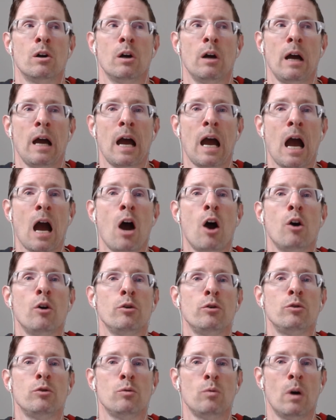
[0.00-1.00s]
How
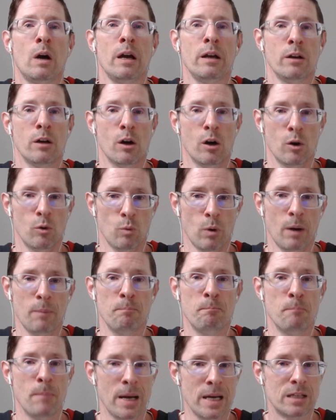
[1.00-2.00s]
do I know what
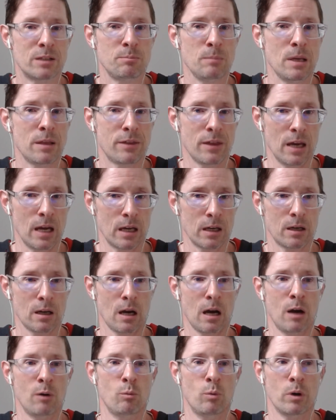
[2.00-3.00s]
makes me think
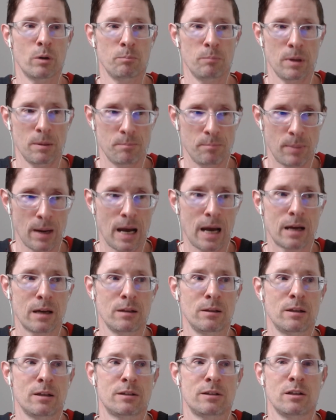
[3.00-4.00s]
I wouldn't be back
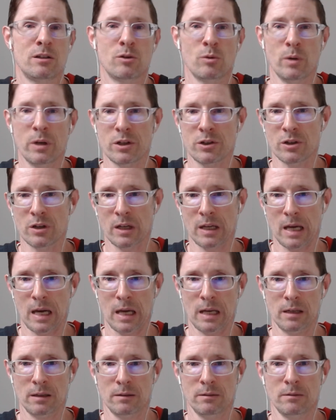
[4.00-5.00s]
in this situation
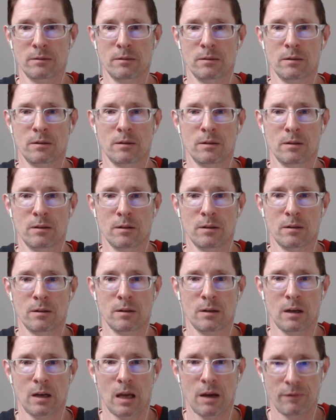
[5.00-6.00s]
again,
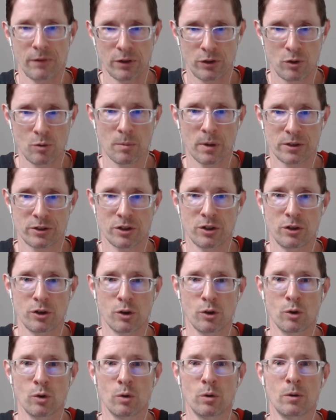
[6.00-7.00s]
having too much to
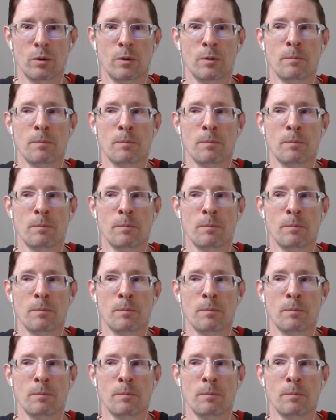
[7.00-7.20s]
do?